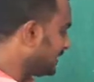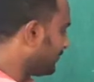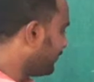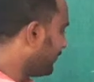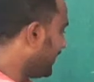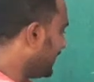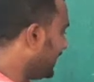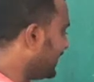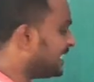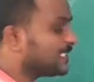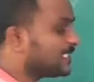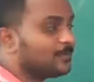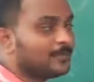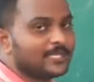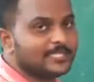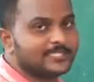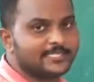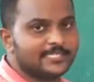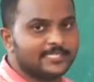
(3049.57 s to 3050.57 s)
when it is
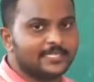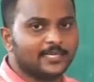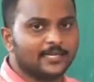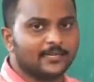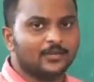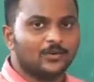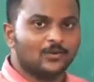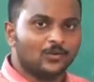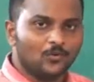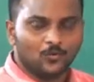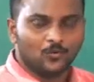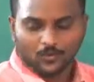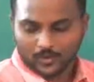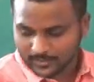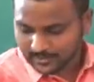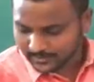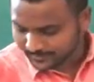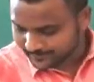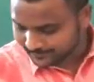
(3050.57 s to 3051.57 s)
placed in
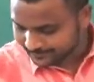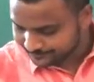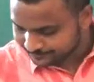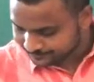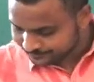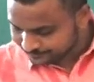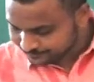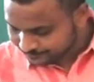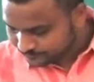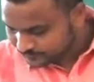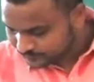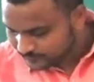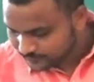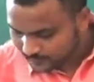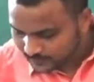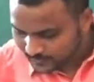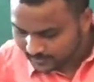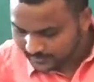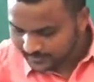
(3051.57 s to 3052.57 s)
water.
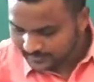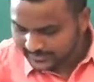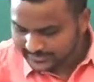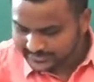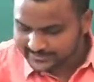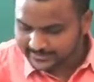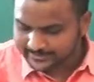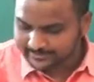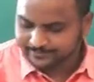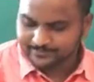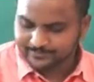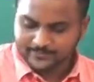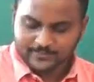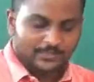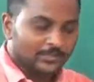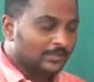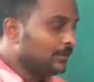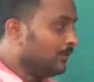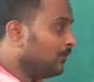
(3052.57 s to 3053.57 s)
Next
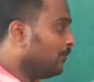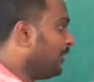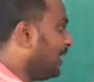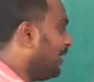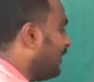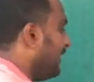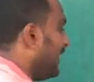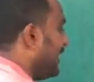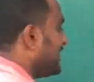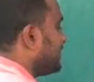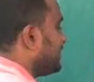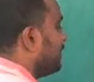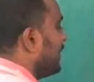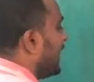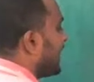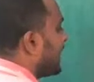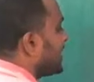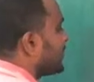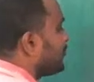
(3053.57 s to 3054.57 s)
we have lens
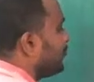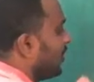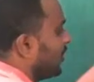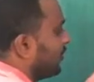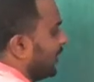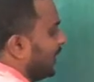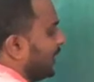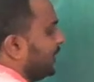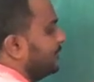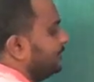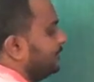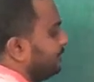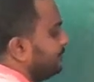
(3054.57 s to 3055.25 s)
maker's formula.